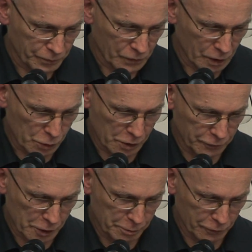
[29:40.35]
there was the
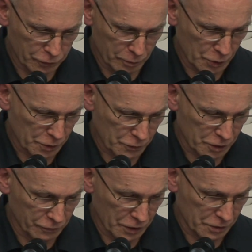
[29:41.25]
first performance of
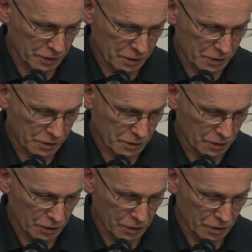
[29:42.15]
Stravinsky's
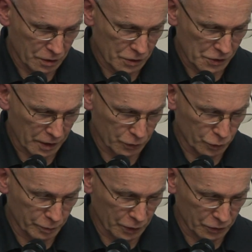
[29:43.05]
Le Sacre
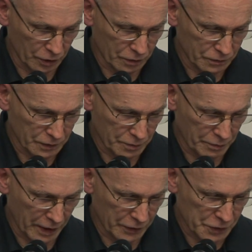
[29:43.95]
du Printemps in
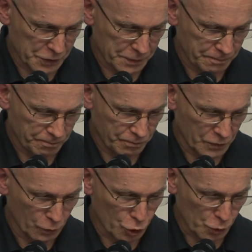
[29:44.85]
Paris,
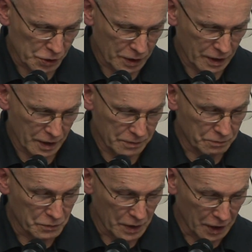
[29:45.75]
which was again
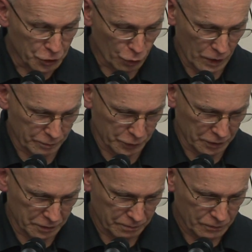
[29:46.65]
interrupted,
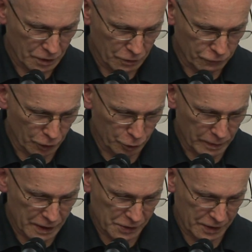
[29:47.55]
followed
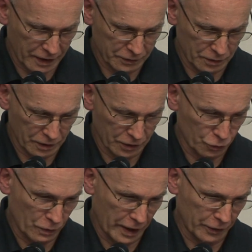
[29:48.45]
by a scandal and
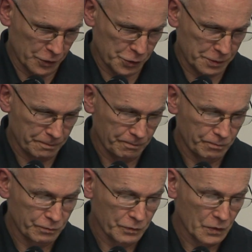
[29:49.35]
riots
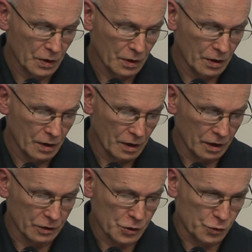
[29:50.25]

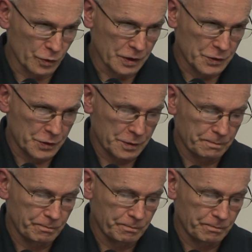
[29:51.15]
in the streets.